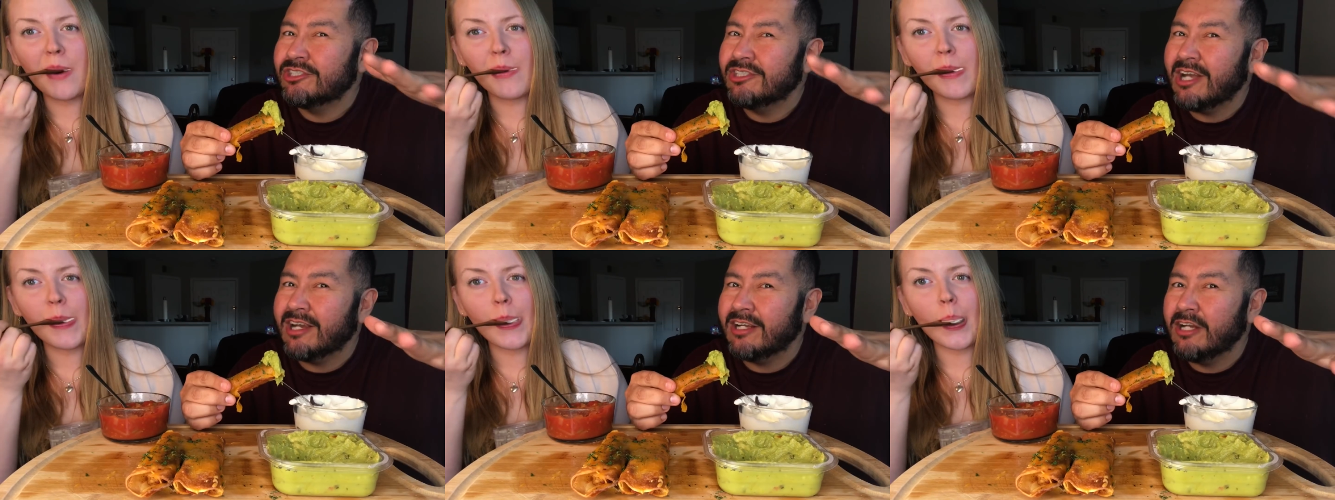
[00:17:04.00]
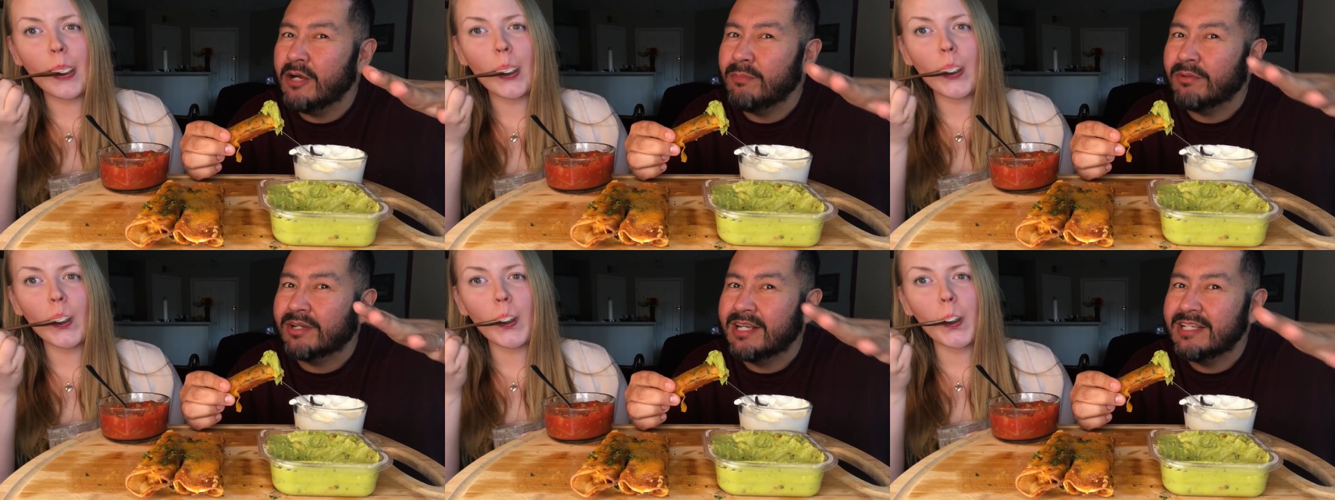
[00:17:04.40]
Speaker 1: sucking
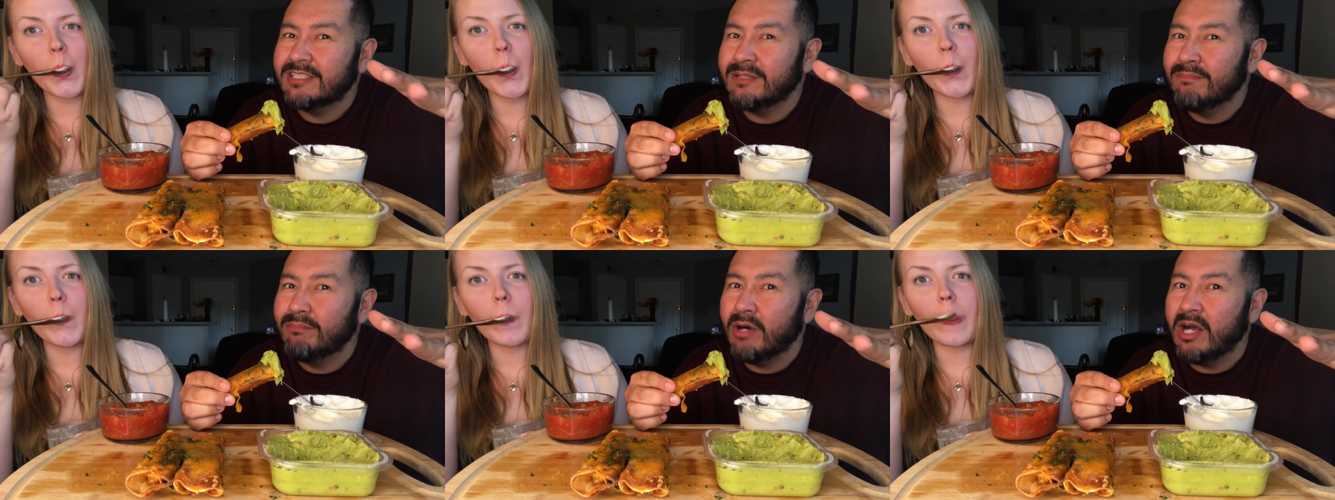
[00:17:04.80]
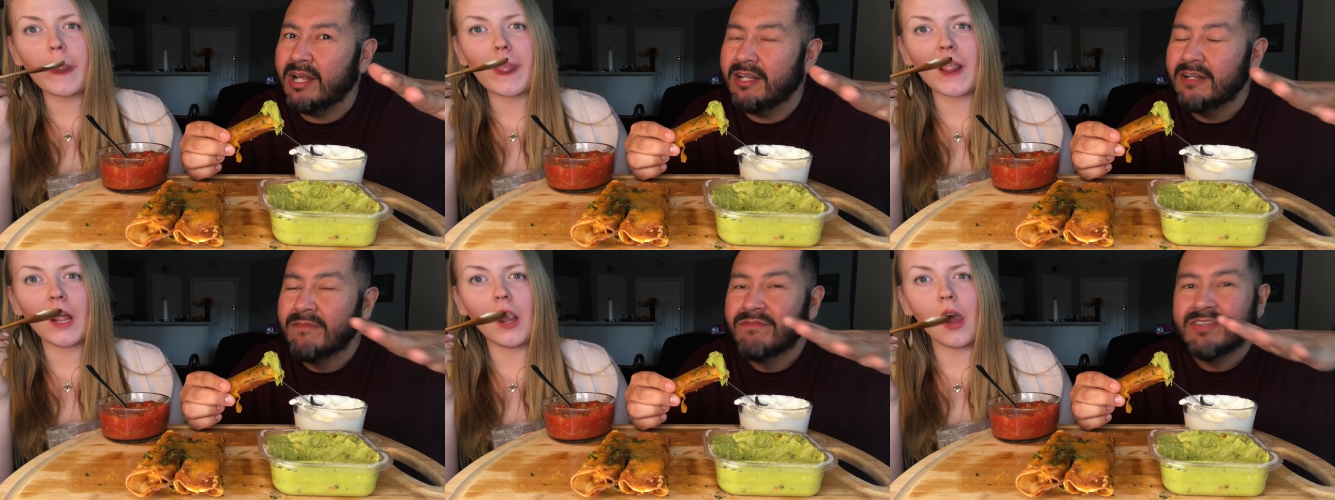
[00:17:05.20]
up or kissing
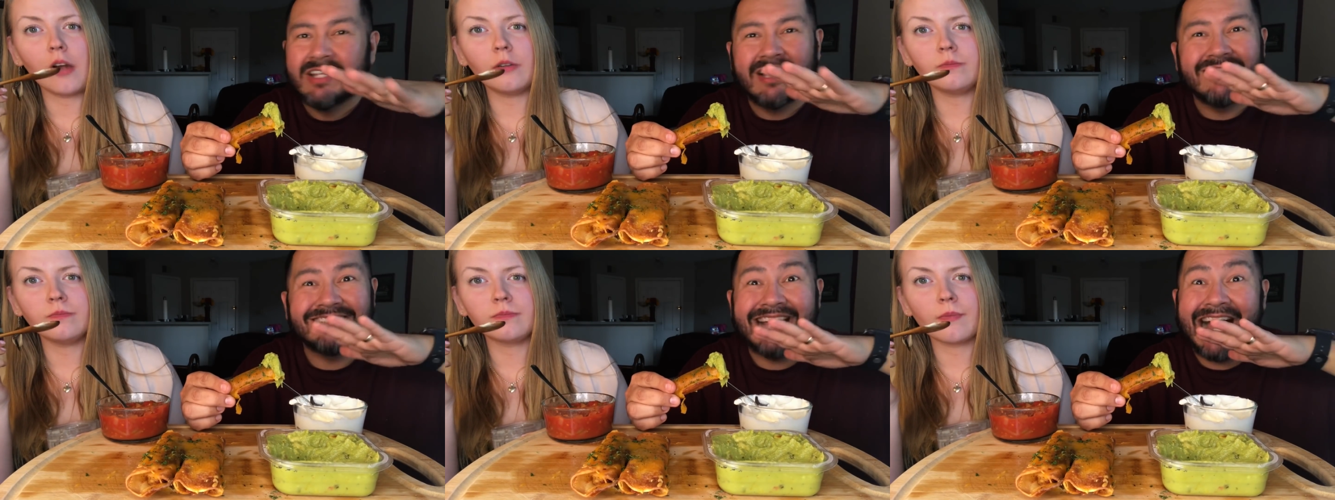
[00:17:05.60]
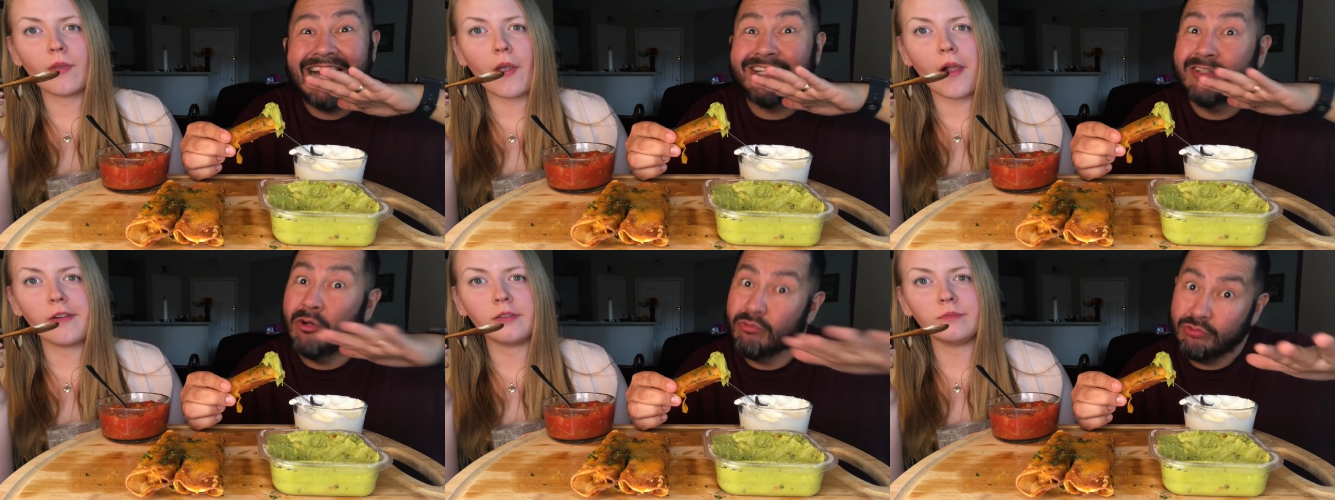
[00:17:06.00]
butt? Because
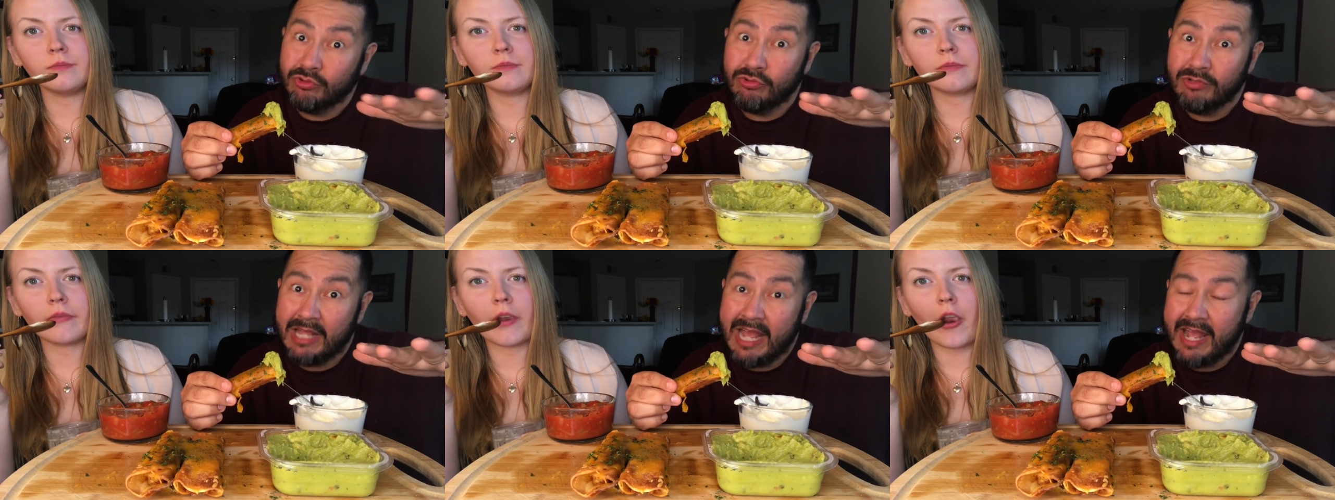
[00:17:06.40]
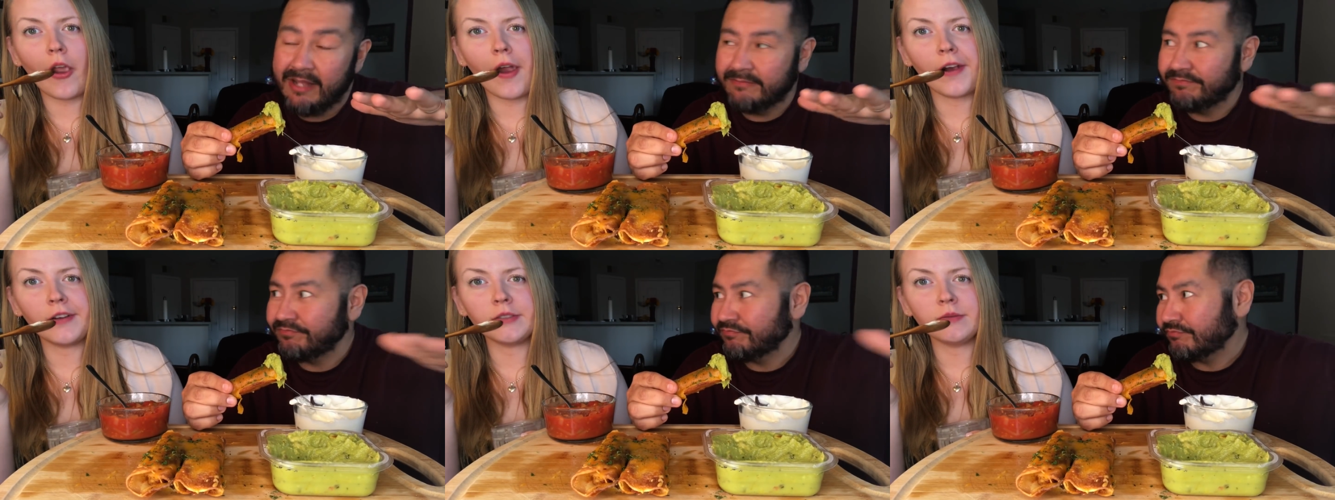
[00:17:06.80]
I don't do
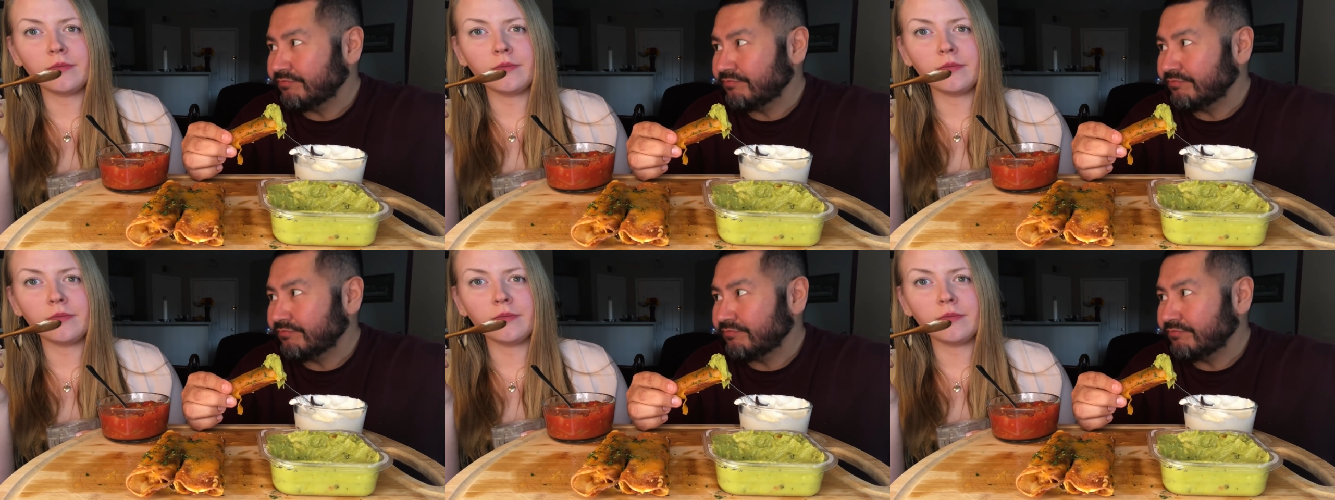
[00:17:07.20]
that.